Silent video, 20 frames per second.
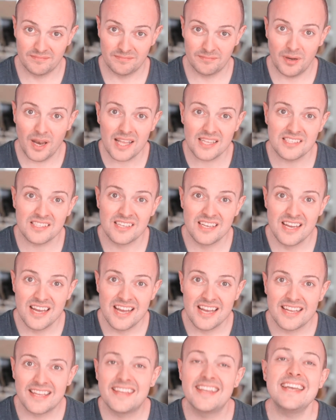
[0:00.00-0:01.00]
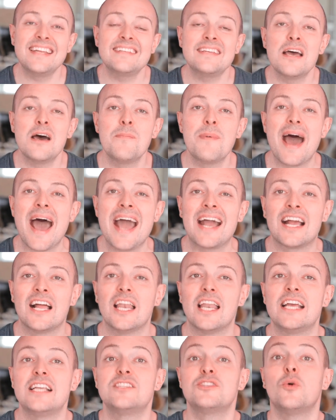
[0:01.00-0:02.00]
Plus, GitHub
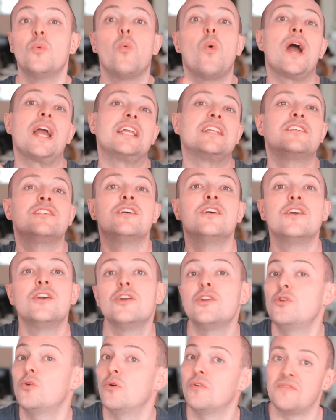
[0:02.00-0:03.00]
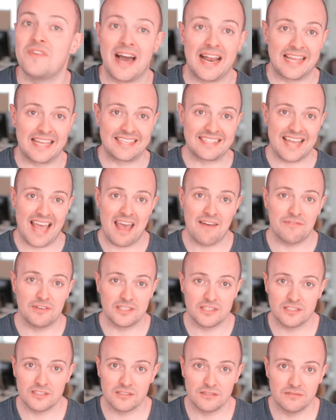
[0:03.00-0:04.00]
accolades await your valiant
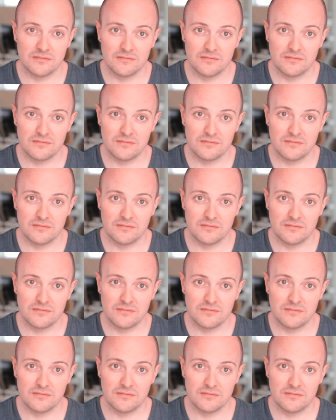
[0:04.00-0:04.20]
efforts.